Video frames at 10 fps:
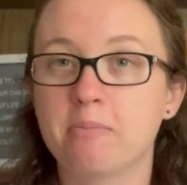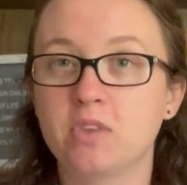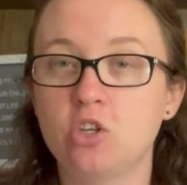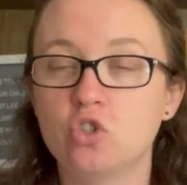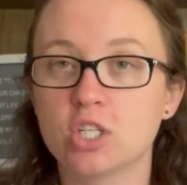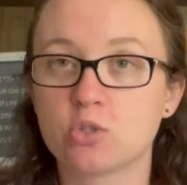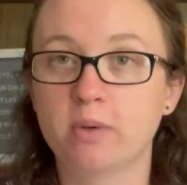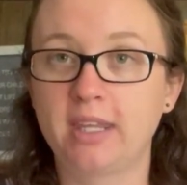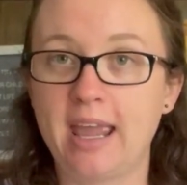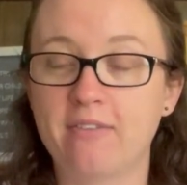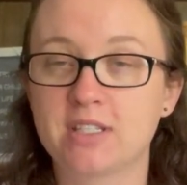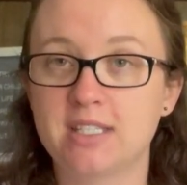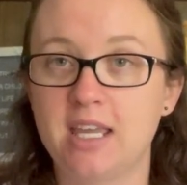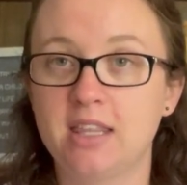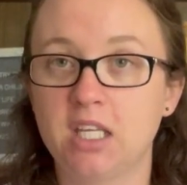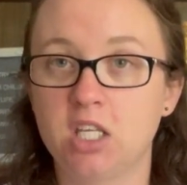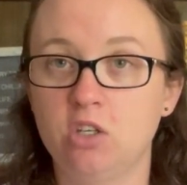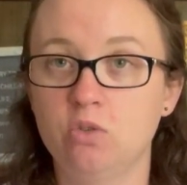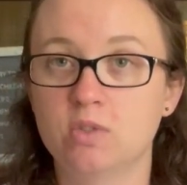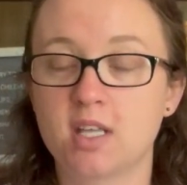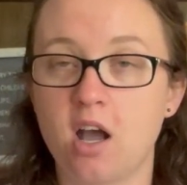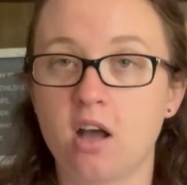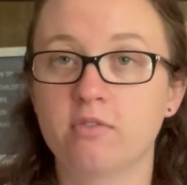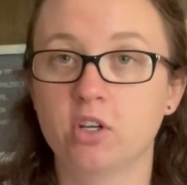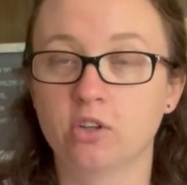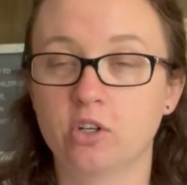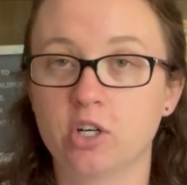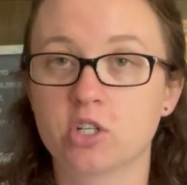You just really have to take the cues of your learner.